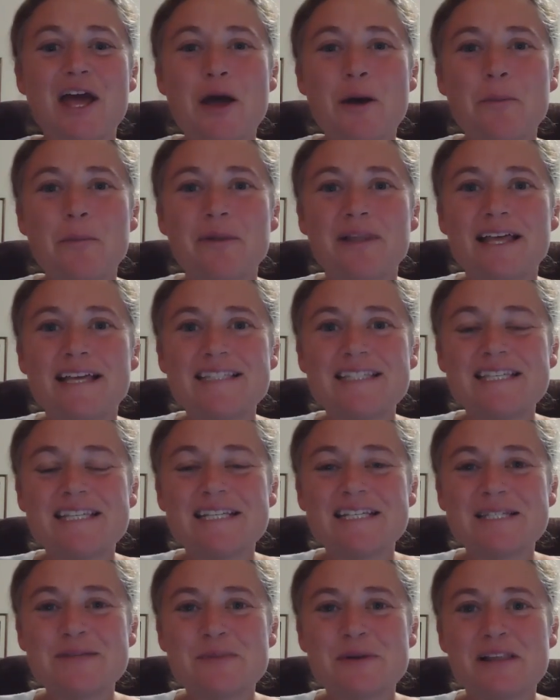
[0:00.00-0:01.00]

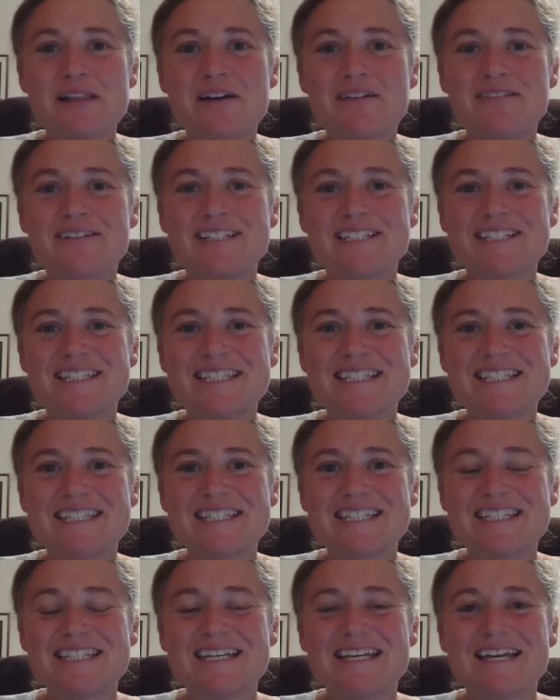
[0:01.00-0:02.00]
Blessings, beloveds.
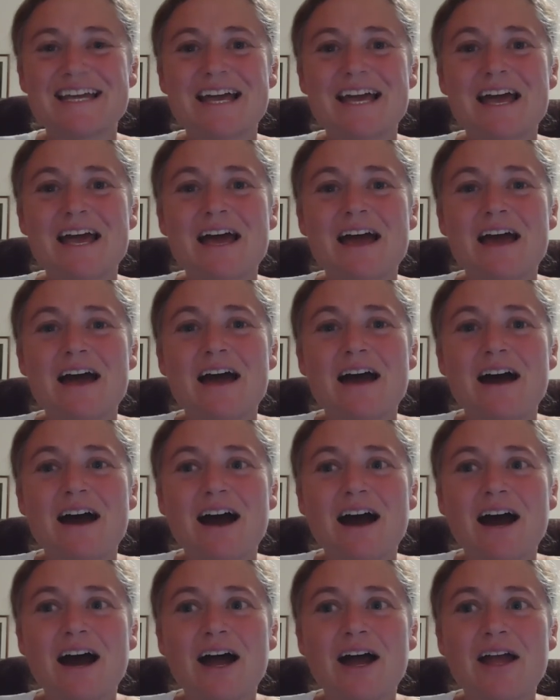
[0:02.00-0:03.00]

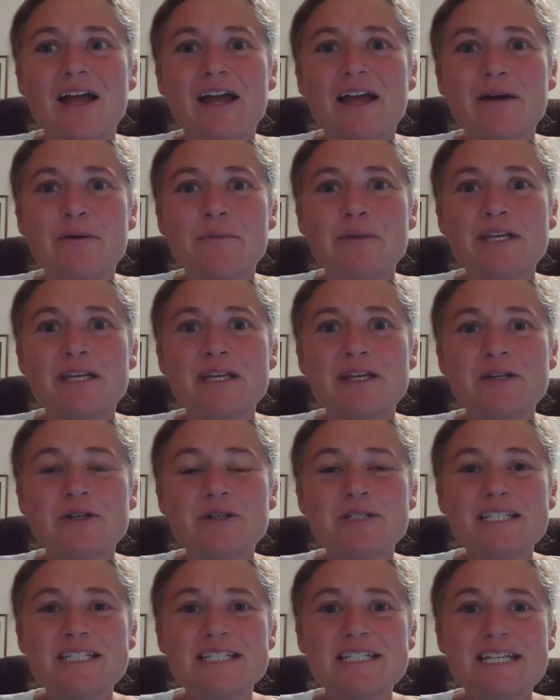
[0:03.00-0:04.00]
I am here
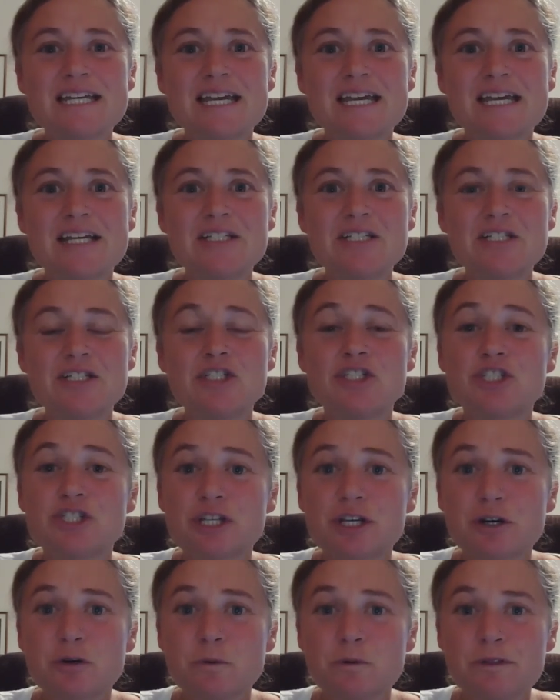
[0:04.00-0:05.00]
today to
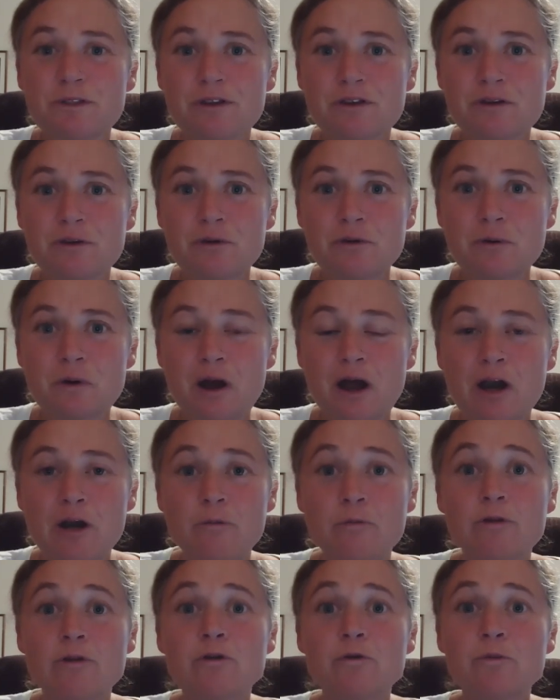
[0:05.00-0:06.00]
share with you our
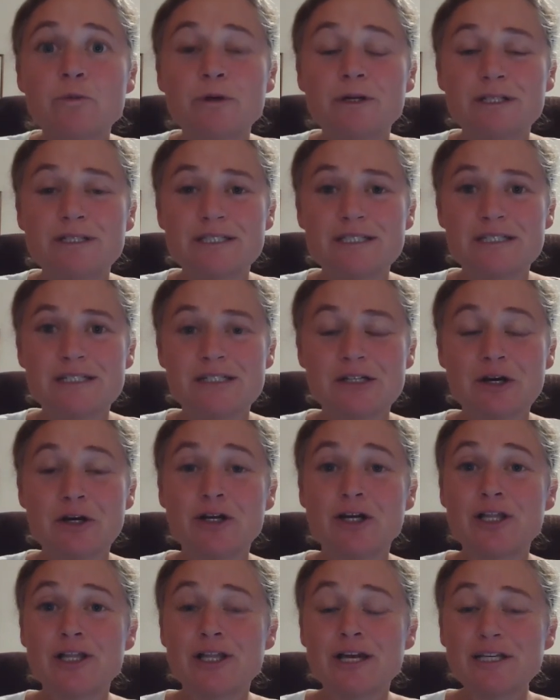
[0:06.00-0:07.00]
blueprinting, our
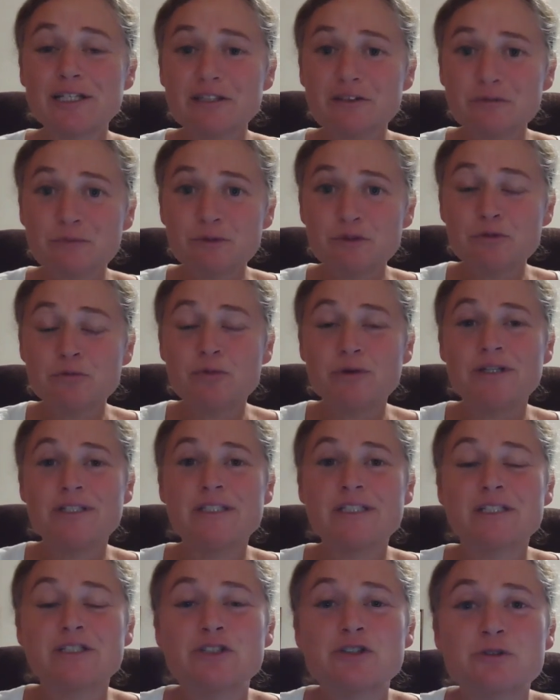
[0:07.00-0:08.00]
collective
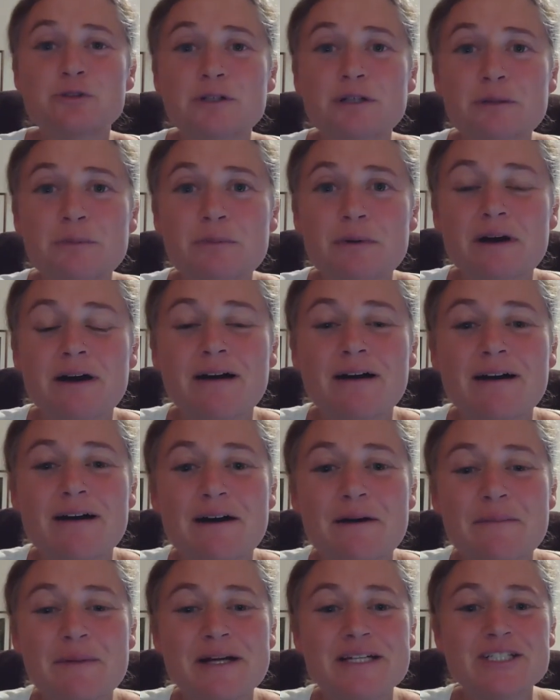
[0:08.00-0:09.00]
blueprinting trip.
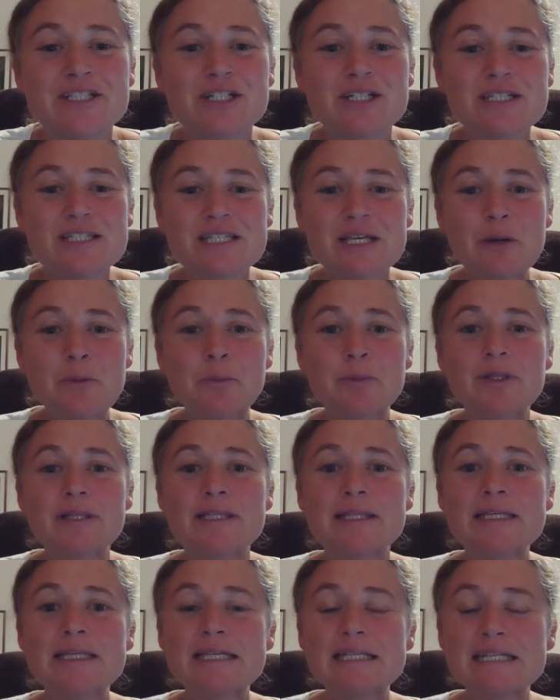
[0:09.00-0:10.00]
I just
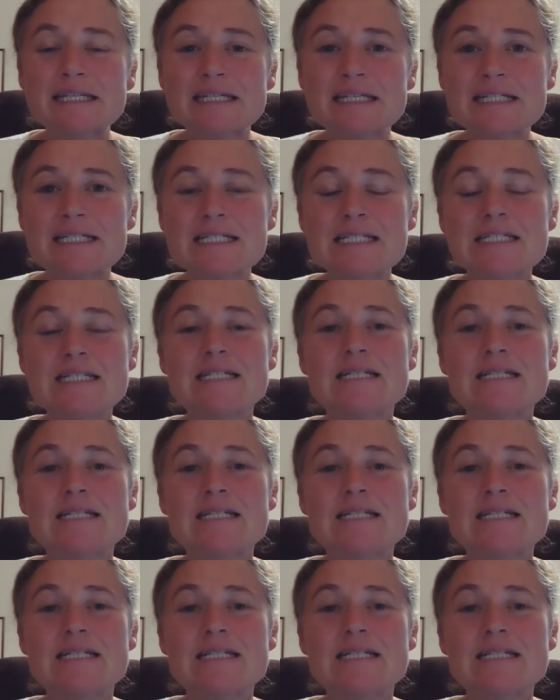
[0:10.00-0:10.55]
completed